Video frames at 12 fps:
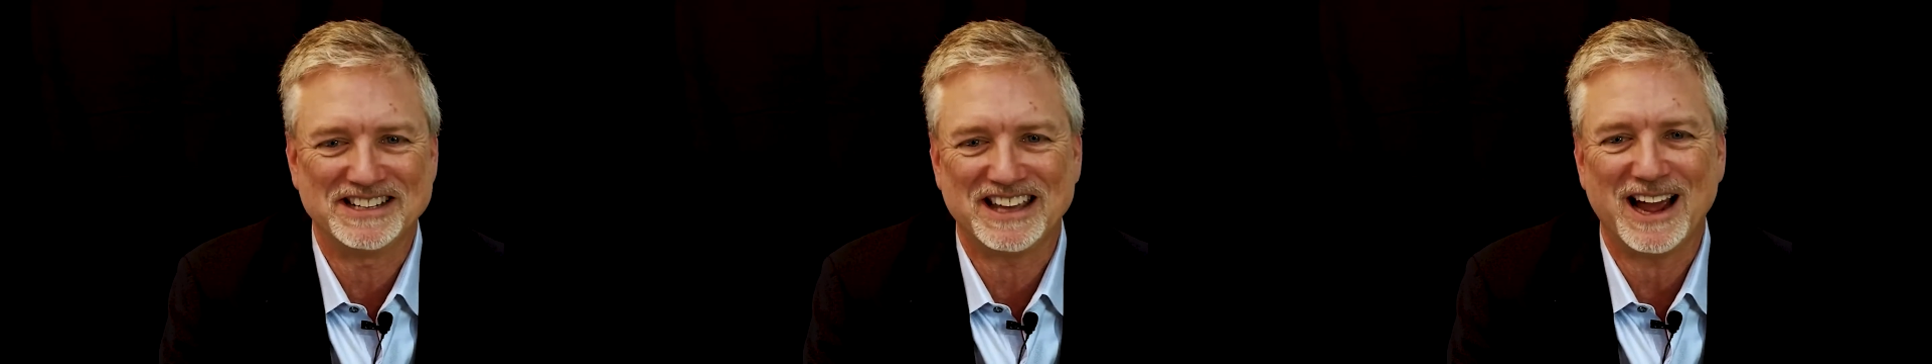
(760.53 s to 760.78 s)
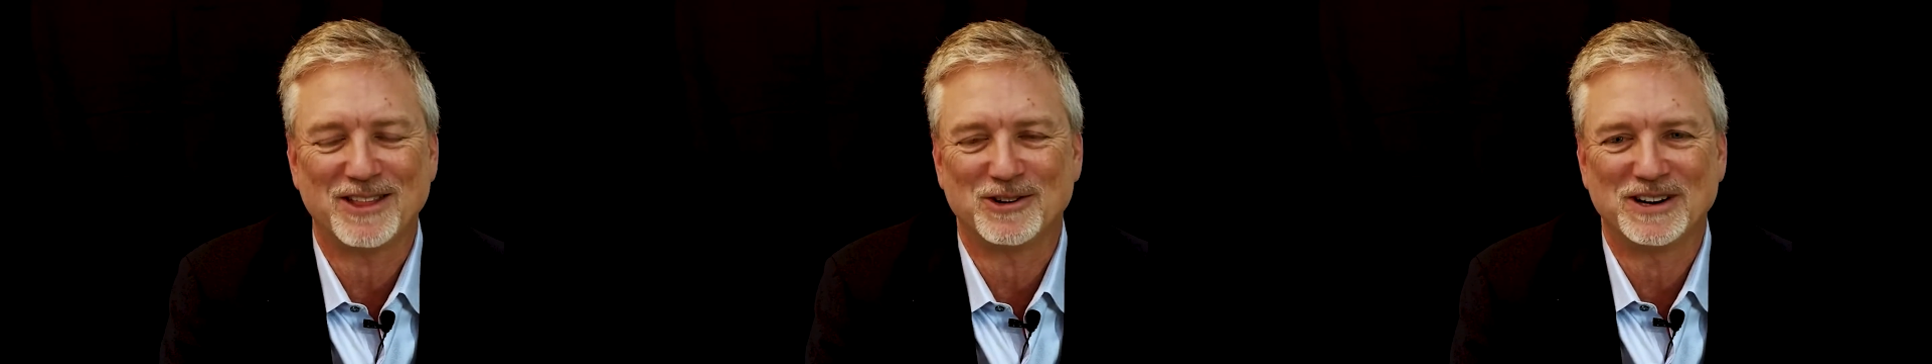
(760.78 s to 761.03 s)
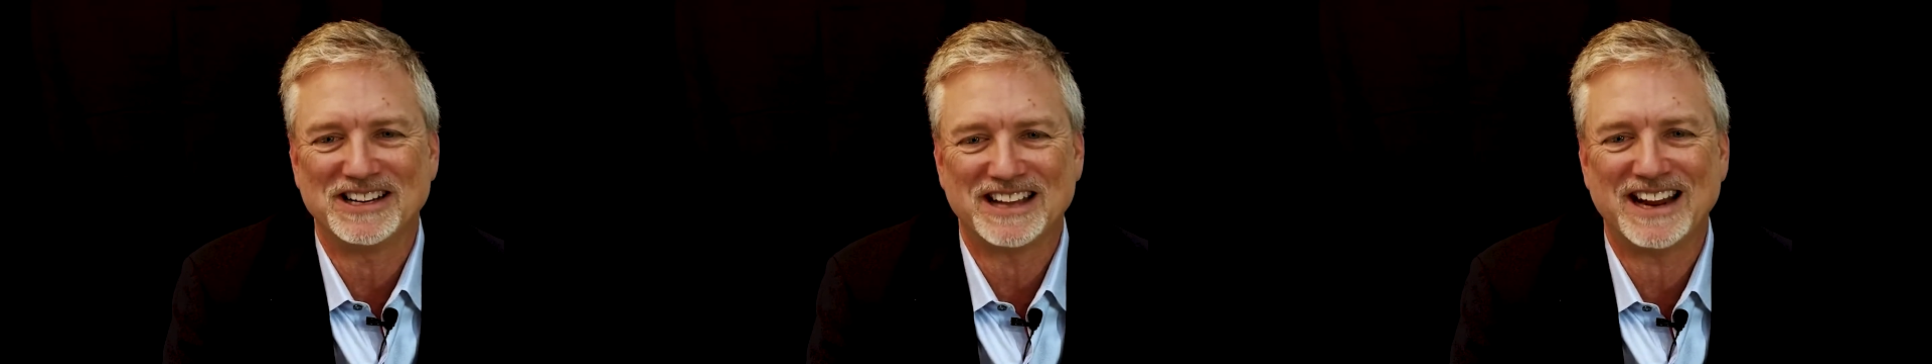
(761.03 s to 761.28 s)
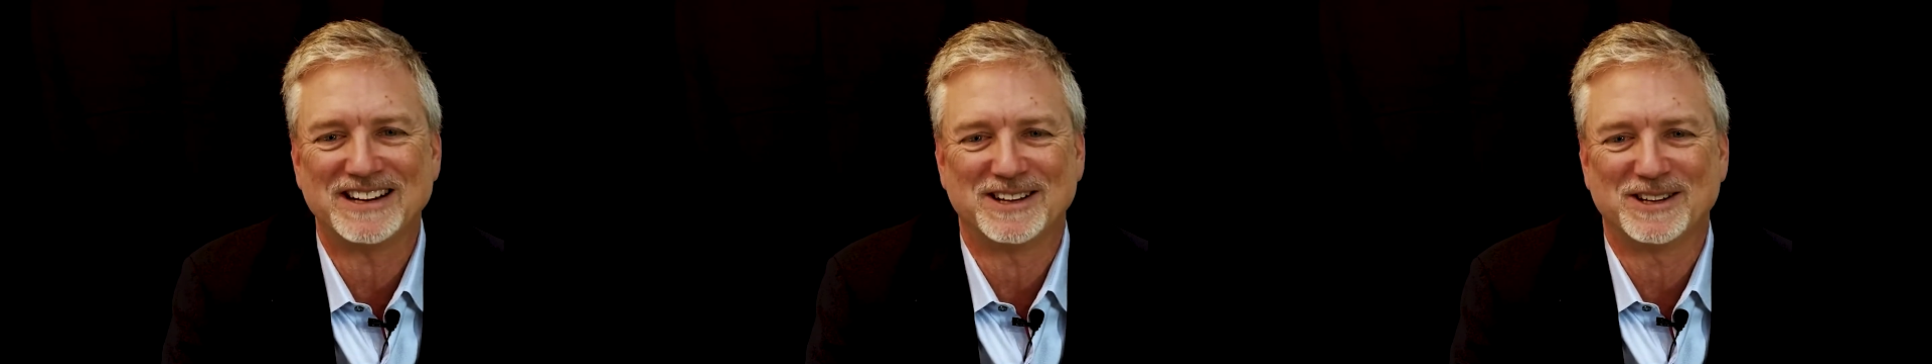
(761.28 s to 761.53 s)
gather any
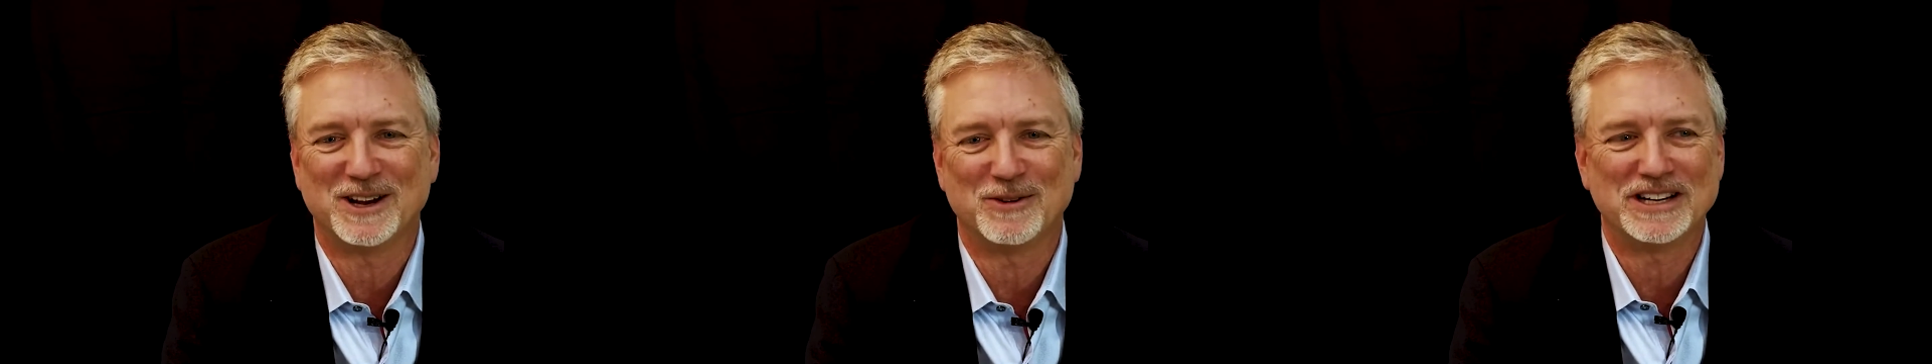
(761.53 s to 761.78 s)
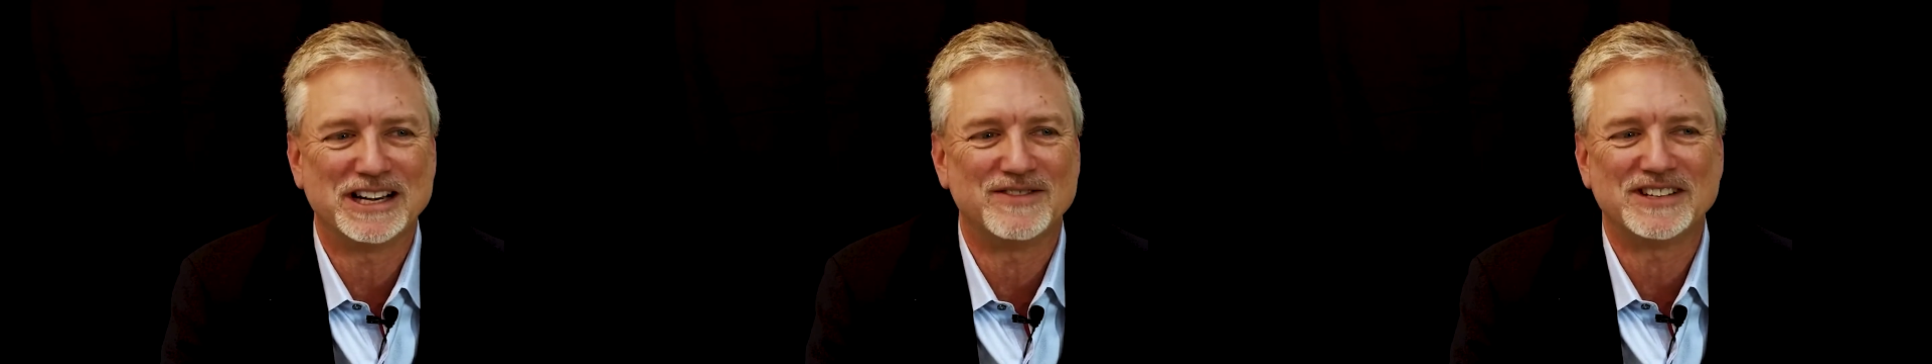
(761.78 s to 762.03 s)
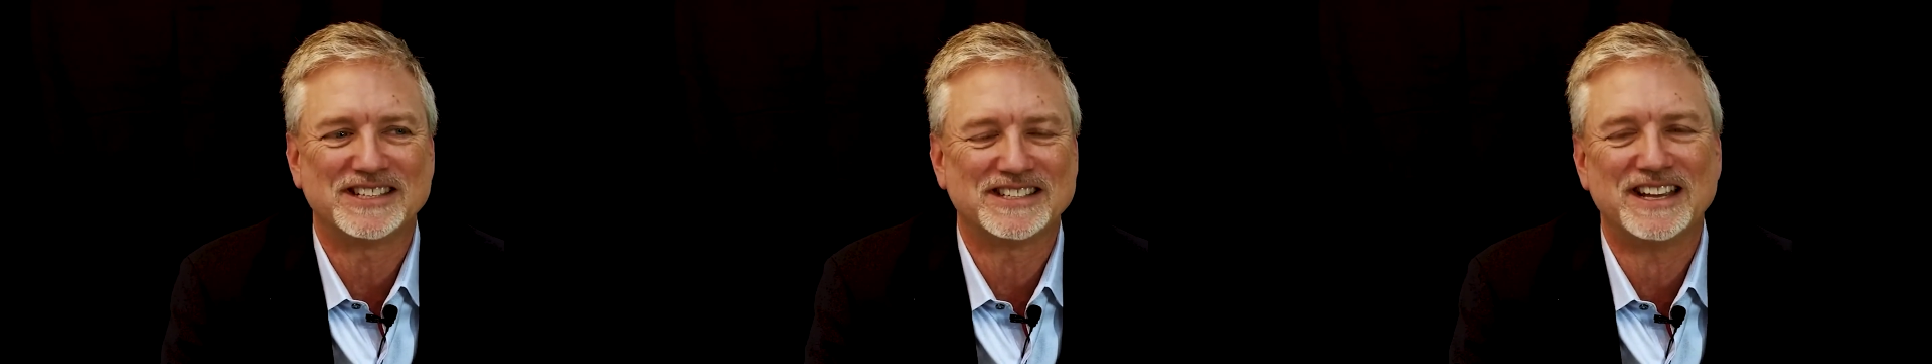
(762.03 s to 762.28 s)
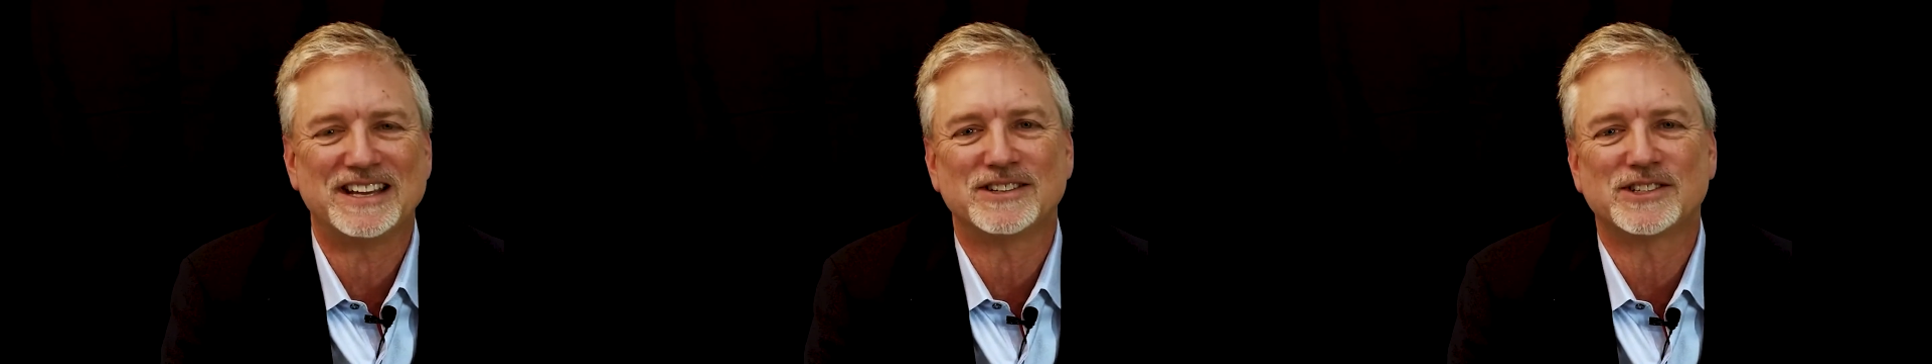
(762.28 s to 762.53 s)
data. We didn't even
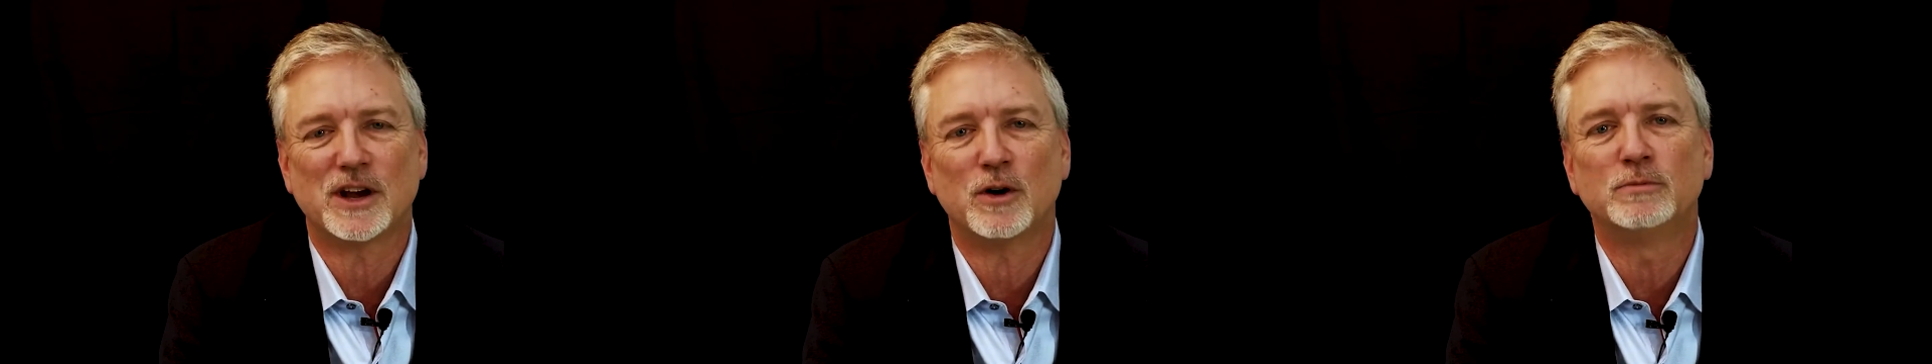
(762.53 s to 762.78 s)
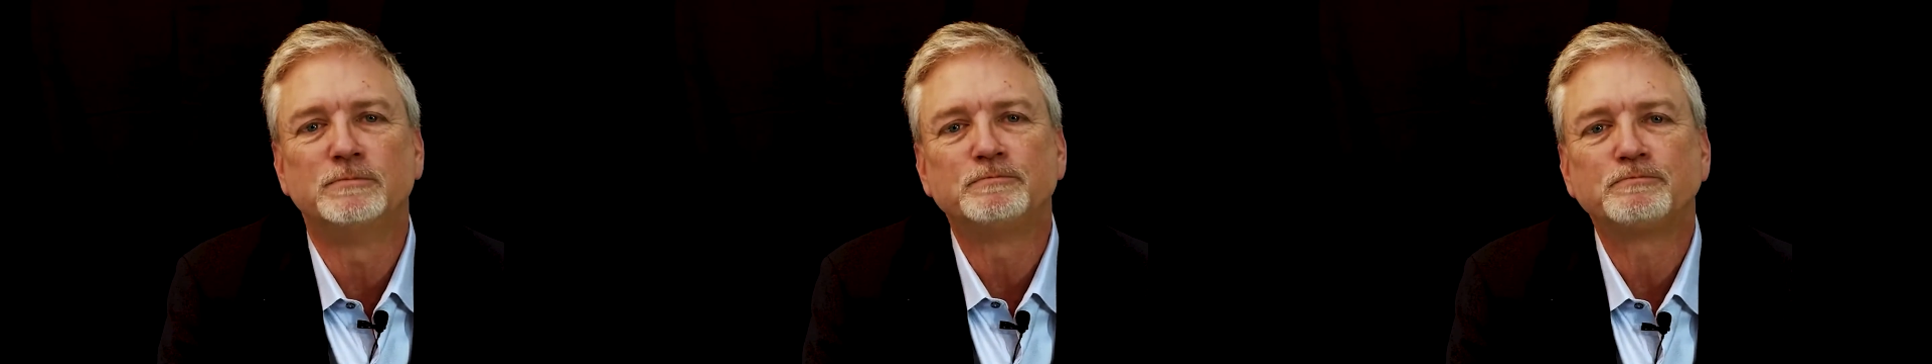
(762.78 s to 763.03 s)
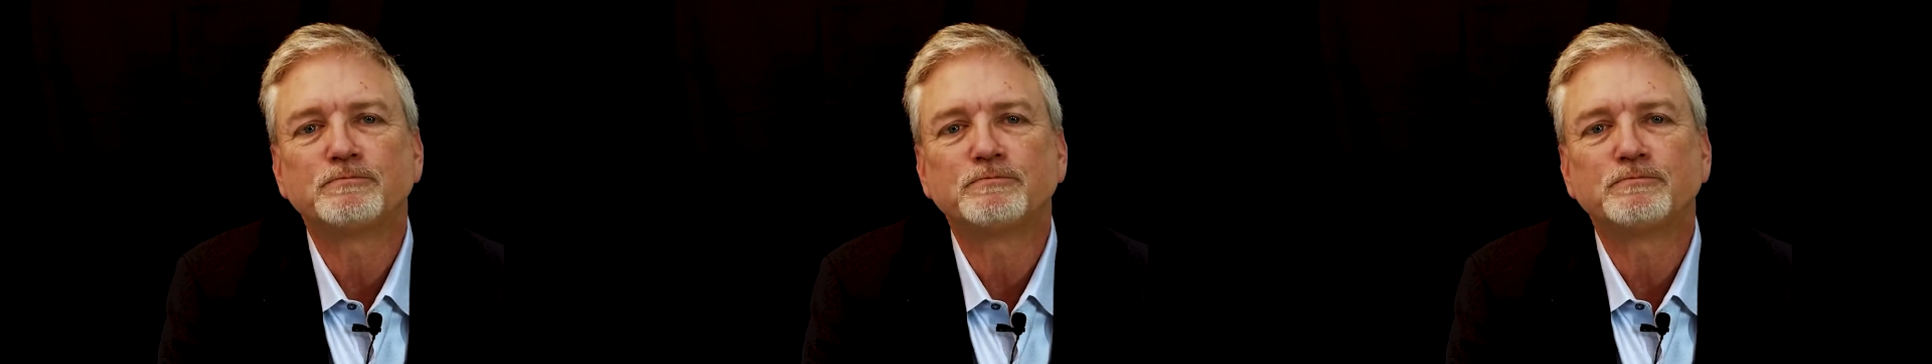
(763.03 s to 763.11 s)
see it. So,